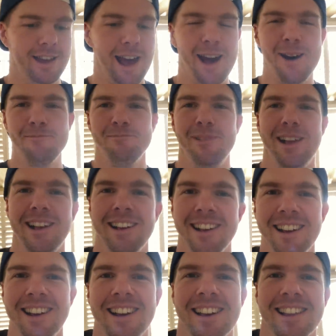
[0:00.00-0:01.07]
Um,
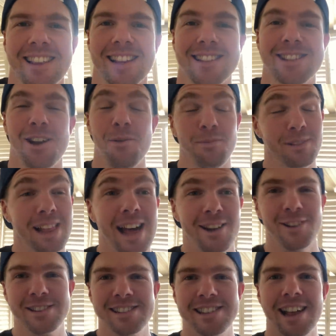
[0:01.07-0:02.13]
so I'm
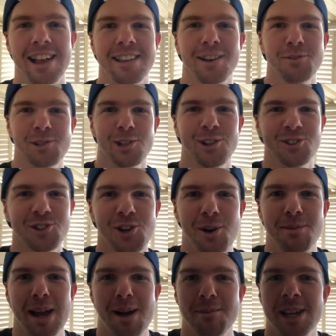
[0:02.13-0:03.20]
glad I did that, that was a long
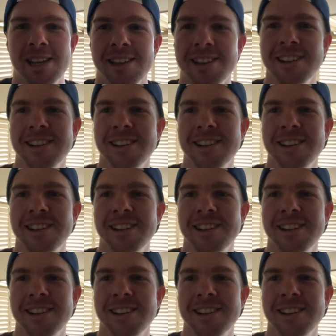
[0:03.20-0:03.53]
time coming.